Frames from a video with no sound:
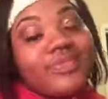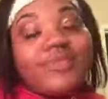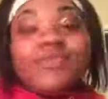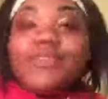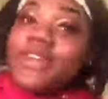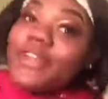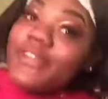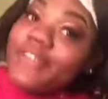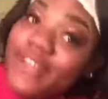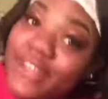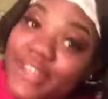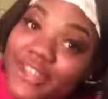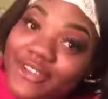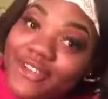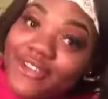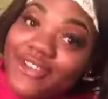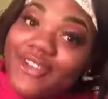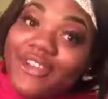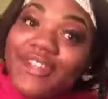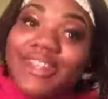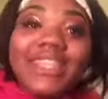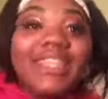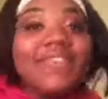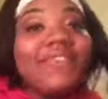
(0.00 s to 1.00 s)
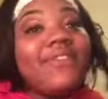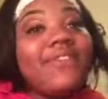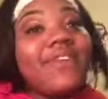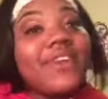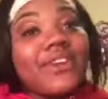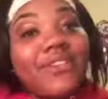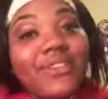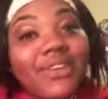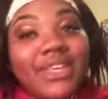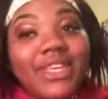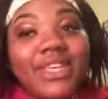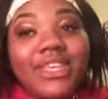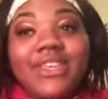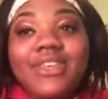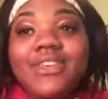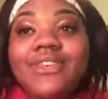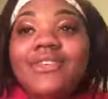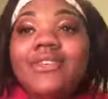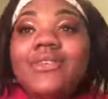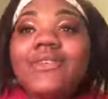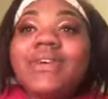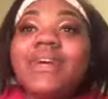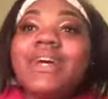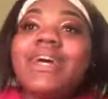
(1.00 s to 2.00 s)
Very girly, very
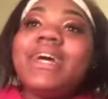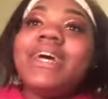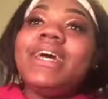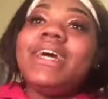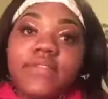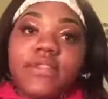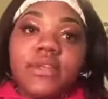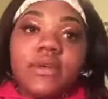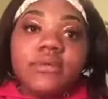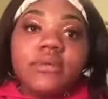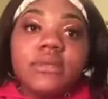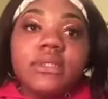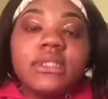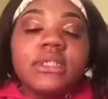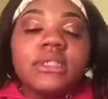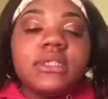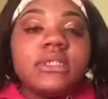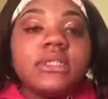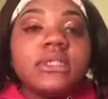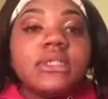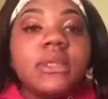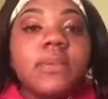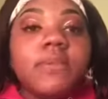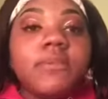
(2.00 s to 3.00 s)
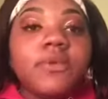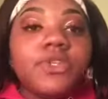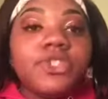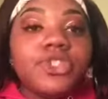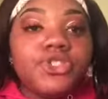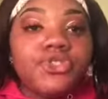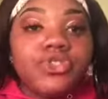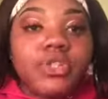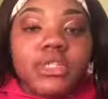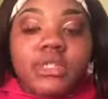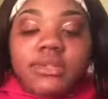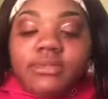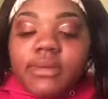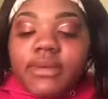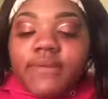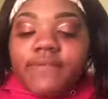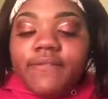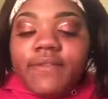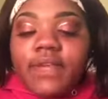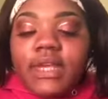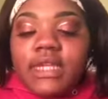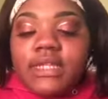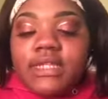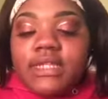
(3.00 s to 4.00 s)
cute. After I'm done moisturizing my
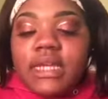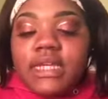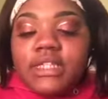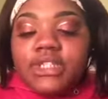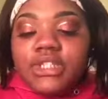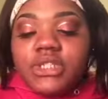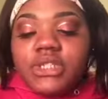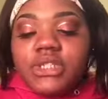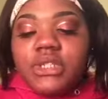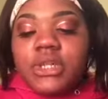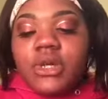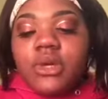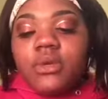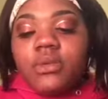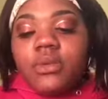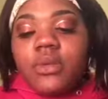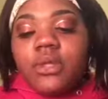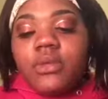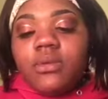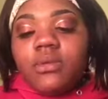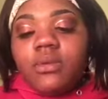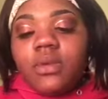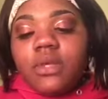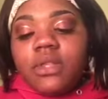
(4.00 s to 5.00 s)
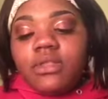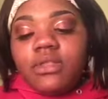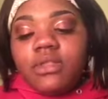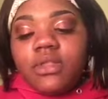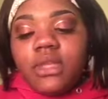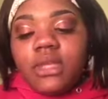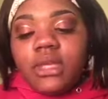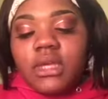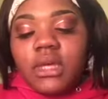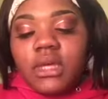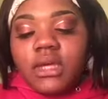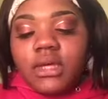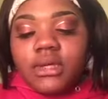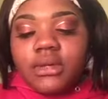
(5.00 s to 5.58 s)
face, I just go in with the